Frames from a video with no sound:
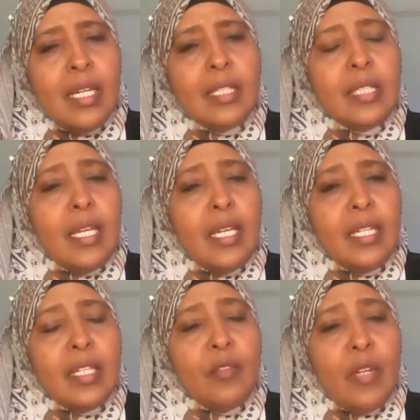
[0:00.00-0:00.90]
taking
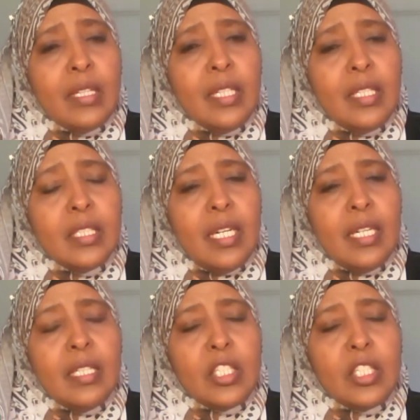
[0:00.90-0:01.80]
advantage
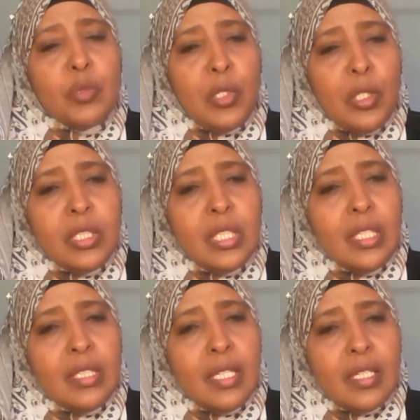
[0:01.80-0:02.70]
and
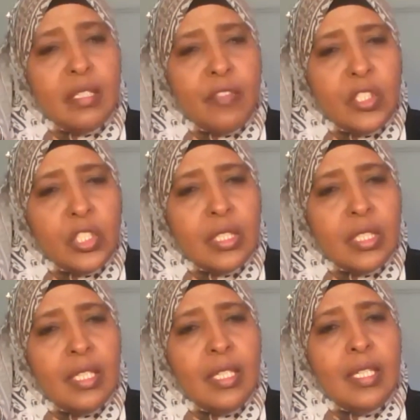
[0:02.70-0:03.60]
exploiting their division
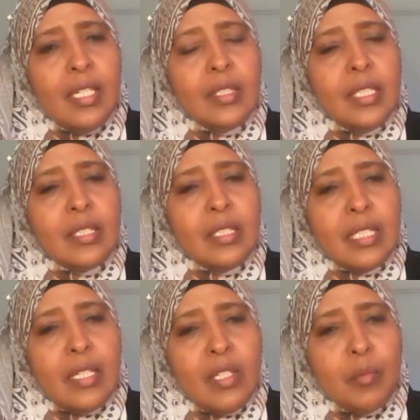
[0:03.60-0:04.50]
and their
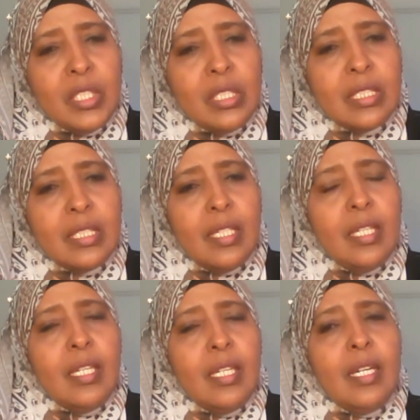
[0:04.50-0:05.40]
disagreements.
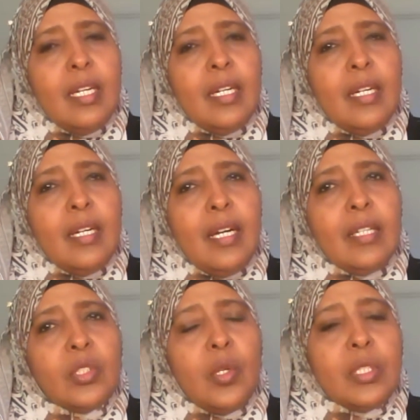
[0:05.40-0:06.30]

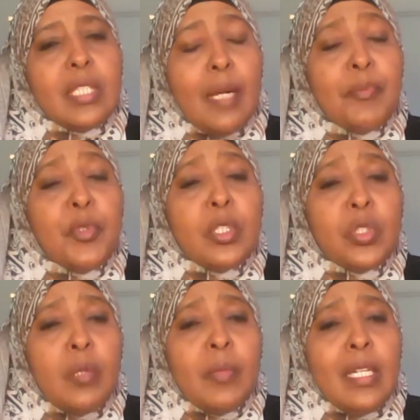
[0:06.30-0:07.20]
So it's up to the
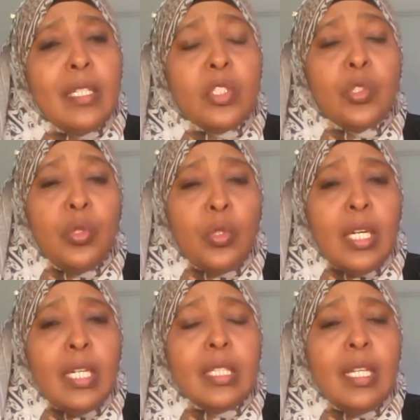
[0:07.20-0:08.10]
Somalis to
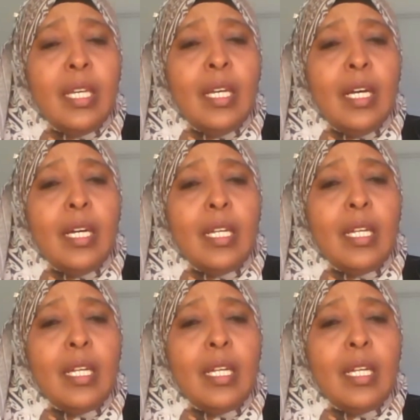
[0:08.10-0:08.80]
unite and